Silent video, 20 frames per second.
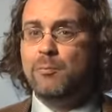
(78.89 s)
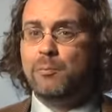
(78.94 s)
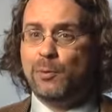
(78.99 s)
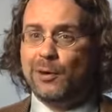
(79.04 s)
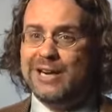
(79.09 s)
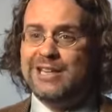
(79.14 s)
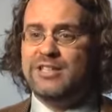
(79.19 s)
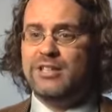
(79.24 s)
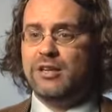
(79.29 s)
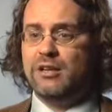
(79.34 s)

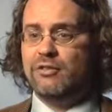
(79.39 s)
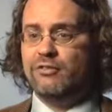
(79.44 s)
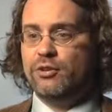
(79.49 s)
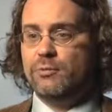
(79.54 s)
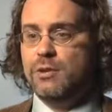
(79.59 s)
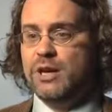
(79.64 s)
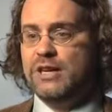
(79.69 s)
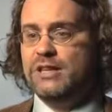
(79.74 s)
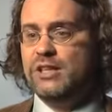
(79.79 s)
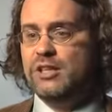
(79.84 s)
President
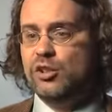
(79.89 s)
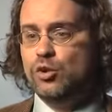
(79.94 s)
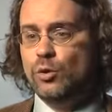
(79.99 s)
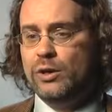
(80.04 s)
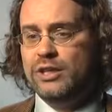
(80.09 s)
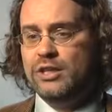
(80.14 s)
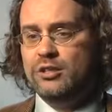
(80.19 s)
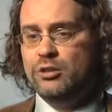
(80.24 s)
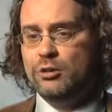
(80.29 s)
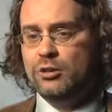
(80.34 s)
from
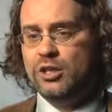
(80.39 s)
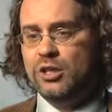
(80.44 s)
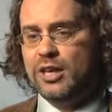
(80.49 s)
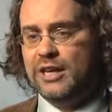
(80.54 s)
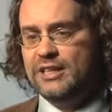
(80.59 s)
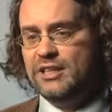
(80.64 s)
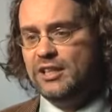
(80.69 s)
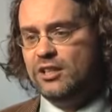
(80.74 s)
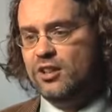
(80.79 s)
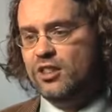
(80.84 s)
1922 to
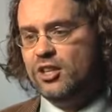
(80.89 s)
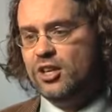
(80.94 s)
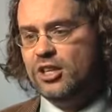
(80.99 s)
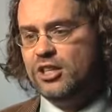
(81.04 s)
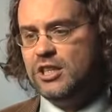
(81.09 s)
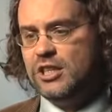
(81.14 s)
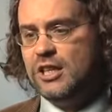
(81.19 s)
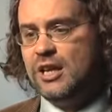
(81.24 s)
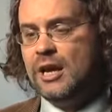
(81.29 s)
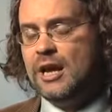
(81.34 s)

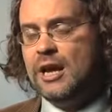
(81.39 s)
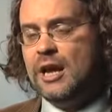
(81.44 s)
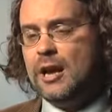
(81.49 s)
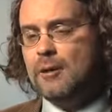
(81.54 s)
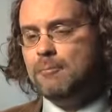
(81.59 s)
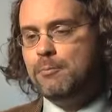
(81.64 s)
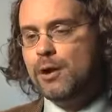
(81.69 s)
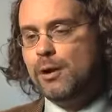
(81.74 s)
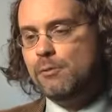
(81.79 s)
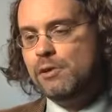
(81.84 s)
1930,
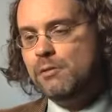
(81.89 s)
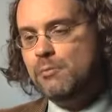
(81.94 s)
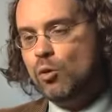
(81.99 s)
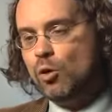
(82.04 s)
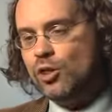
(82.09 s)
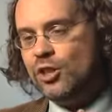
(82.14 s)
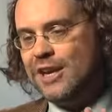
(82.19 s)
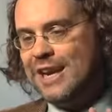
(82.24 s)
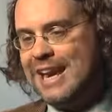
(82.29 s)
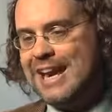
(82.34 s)
and probably
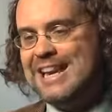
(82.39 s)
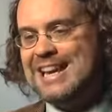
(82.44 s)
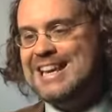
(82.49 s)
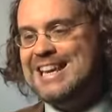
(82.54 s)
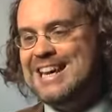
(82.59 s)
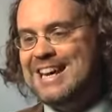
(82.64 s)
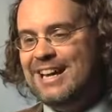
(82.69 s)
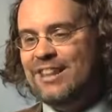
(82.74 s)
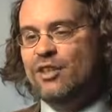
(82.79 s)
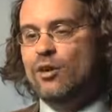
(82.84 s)
more than
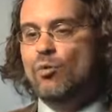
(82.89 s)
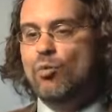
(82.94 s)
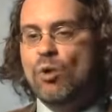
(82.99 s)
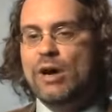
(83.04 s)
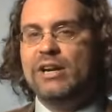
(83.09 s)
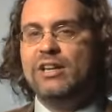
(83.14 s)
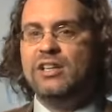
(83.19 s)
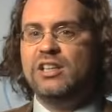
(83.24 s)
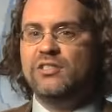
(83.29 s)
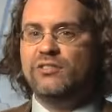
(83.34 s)
any other
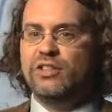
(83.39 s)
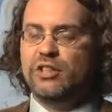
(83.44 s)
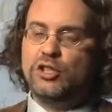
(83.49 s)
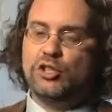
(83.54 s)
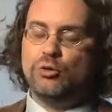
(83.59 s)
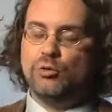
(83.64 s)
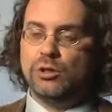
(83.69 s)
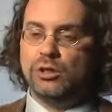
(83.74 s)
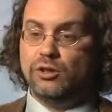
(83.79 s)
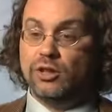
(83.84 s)
one
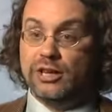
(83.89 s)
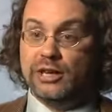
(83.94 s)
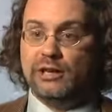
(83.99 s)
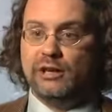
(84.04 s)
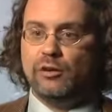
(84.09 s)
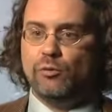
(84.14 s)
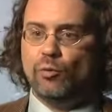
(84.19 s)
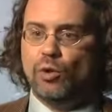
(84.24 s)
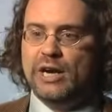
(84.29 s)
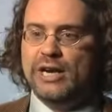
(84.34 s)
individual than
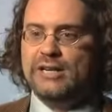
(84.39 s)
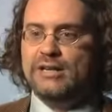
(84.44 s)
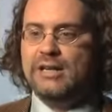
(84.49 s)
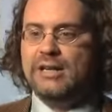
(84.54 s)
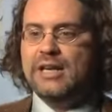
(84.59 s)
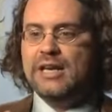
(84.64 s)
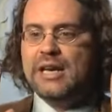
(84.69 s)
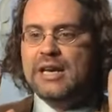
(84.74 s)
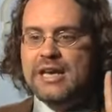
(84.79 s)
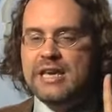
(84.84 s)
Ellen White,
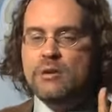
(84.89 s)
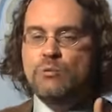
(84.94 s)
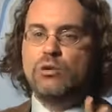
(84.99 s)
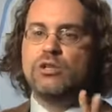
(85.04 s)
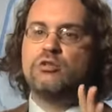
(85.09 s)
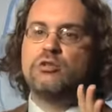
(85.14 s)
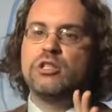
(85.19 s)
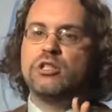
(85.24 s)
he was